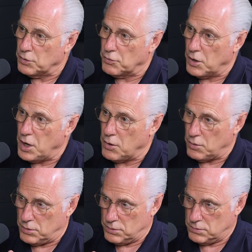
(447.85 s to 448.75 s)

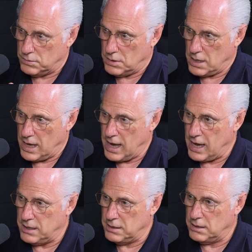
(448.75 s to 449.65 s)
grow
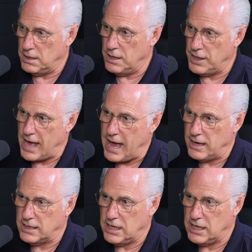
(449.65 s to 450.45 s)
and that hmm.